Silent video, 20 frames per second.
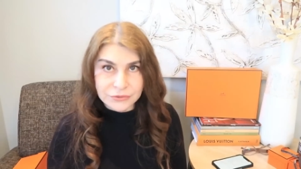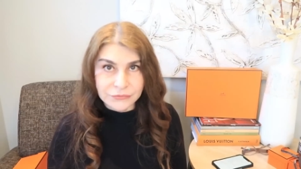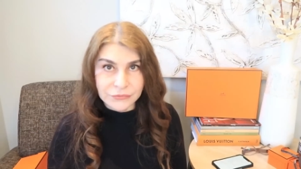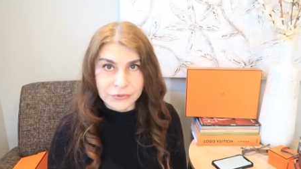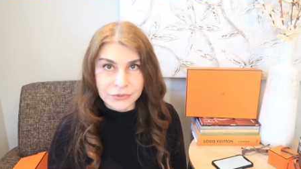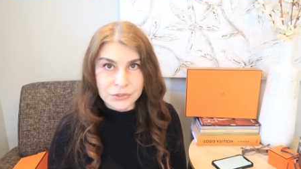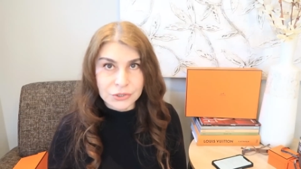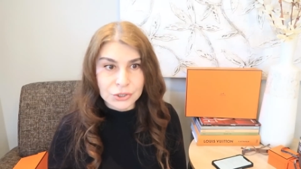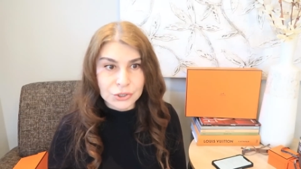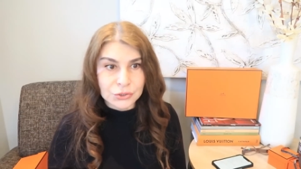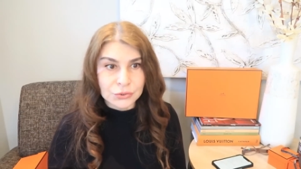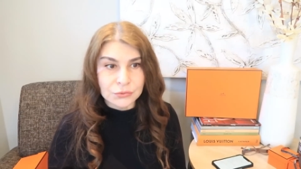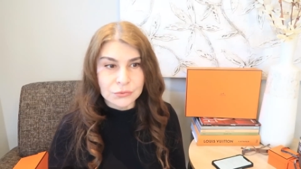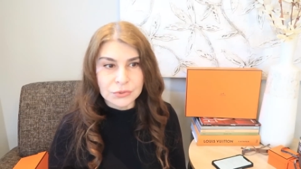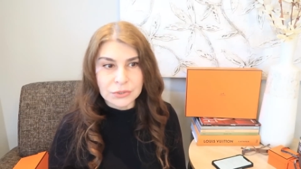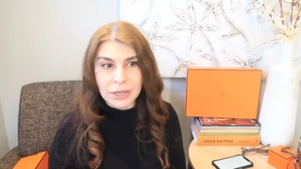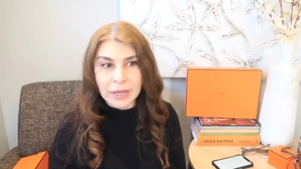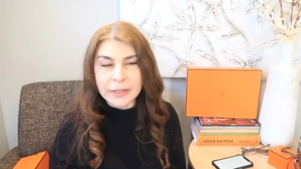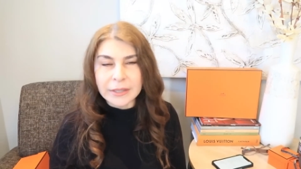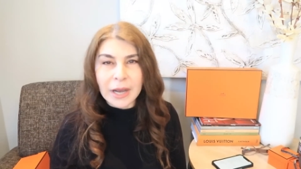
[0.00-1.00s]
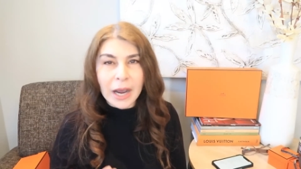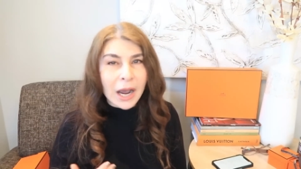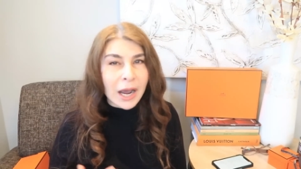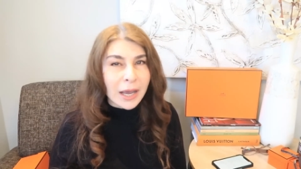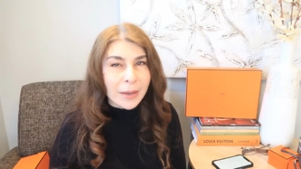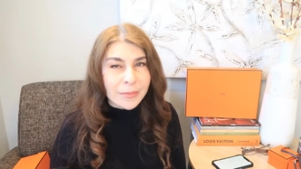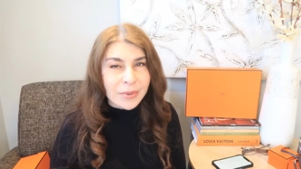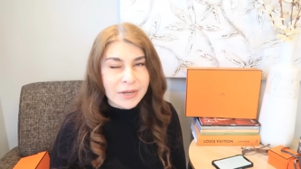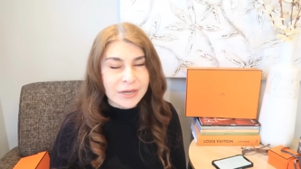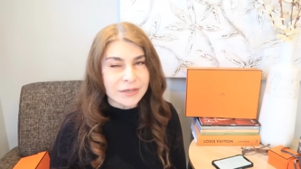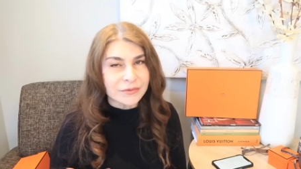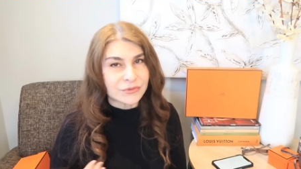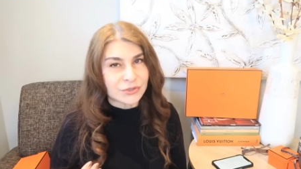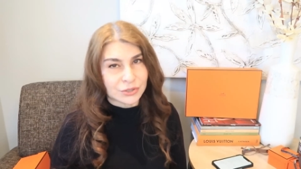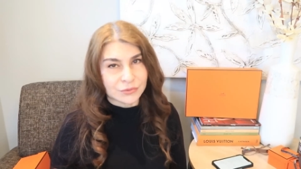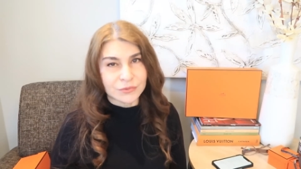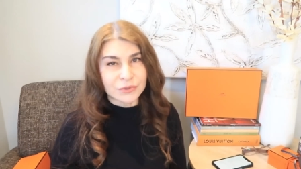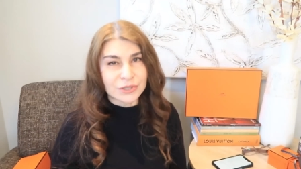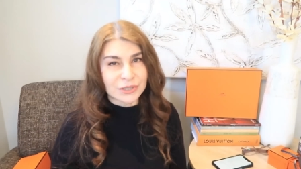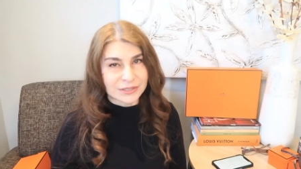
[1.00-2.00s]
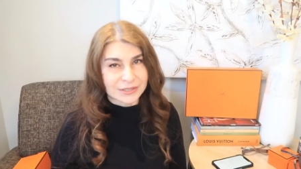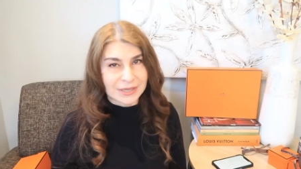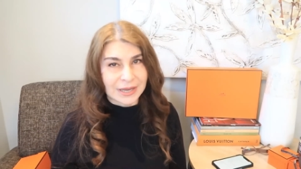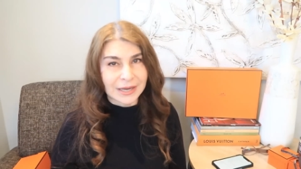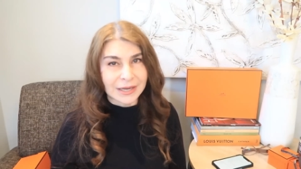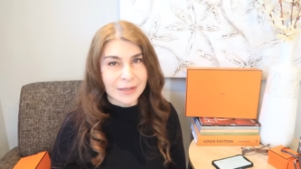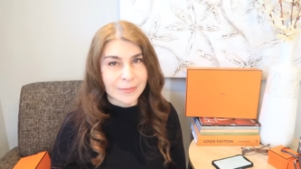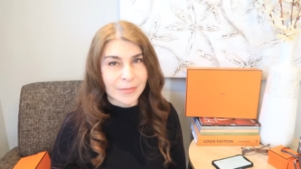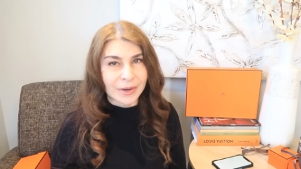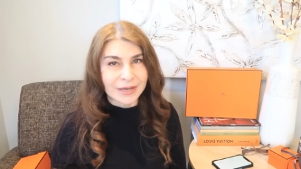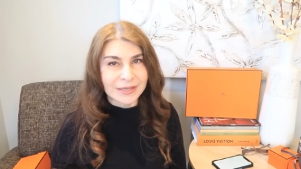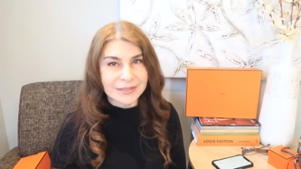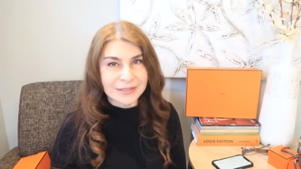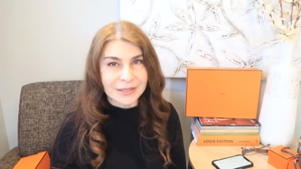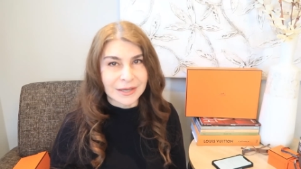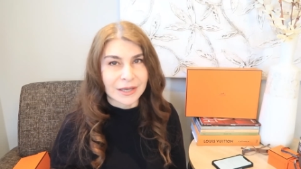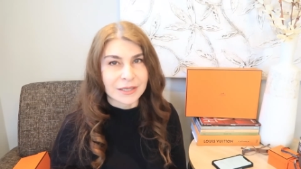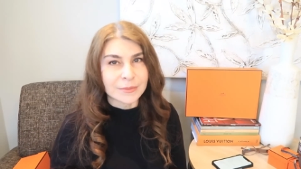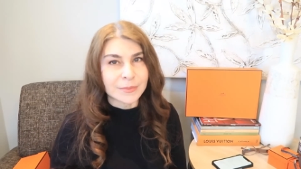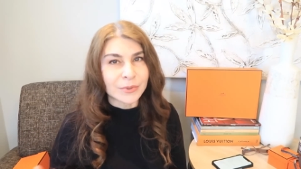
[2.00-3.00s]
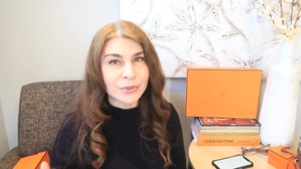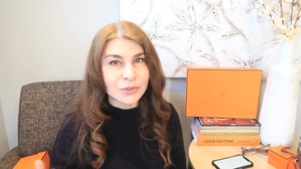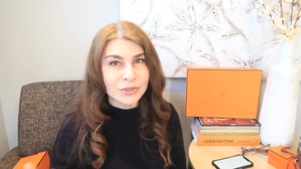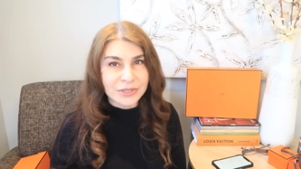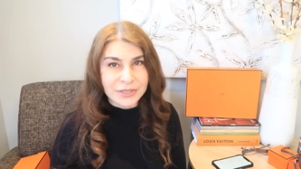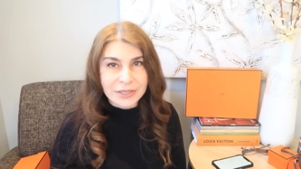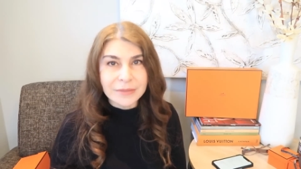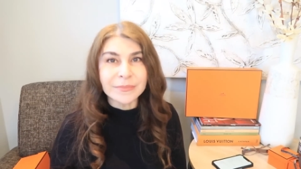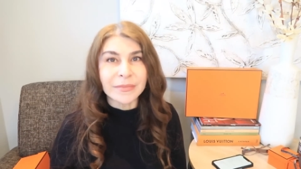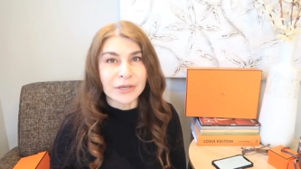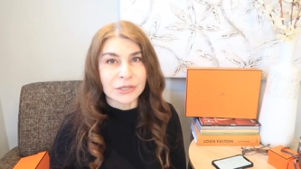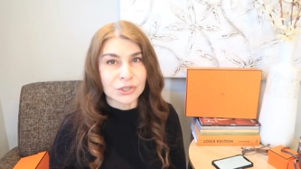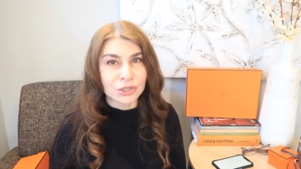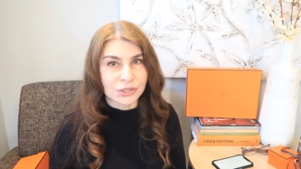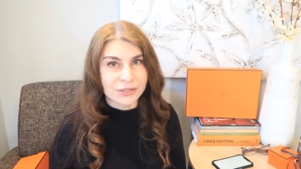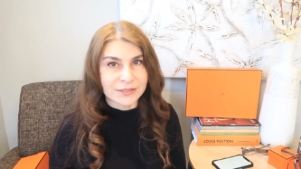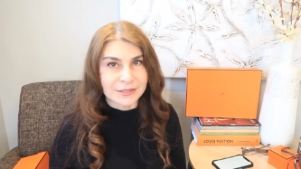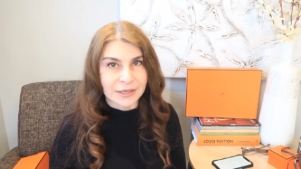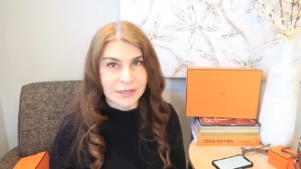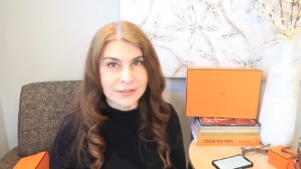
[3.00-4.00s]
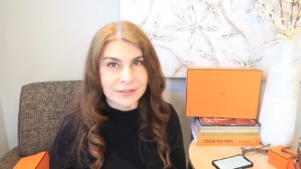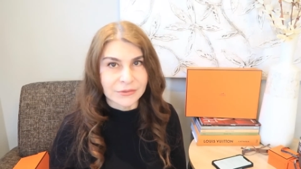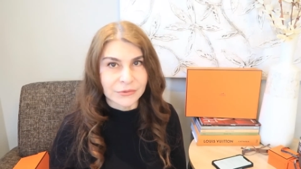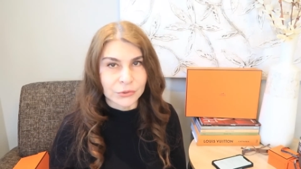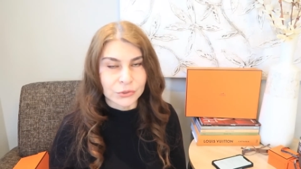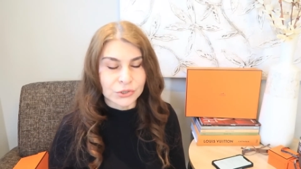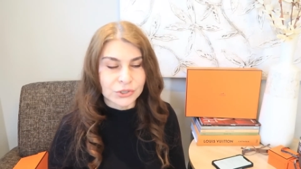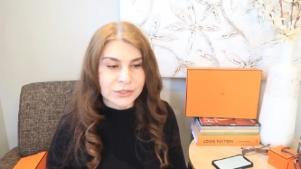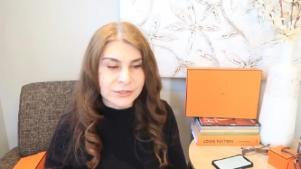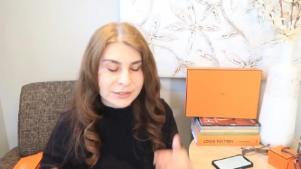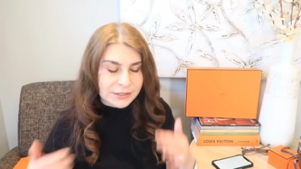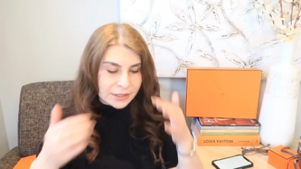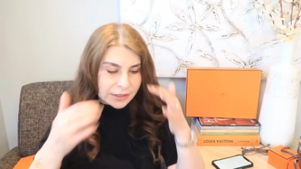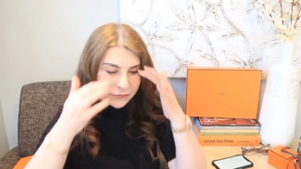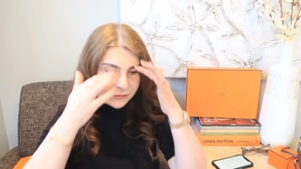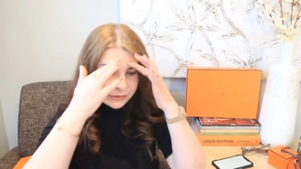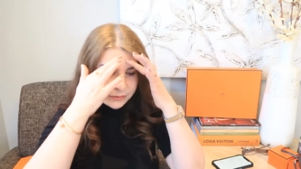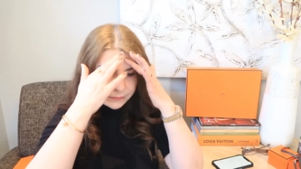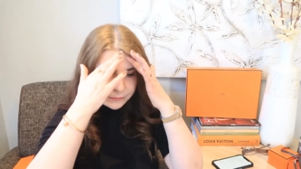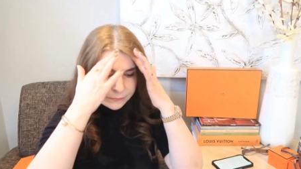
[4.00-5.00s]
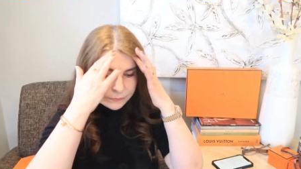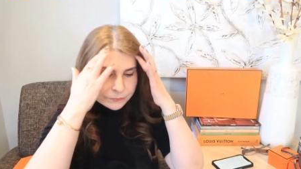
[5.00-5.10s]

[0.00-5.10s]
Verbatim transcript: different shoes, and I believe she was exactly my size because he mentioned size 37.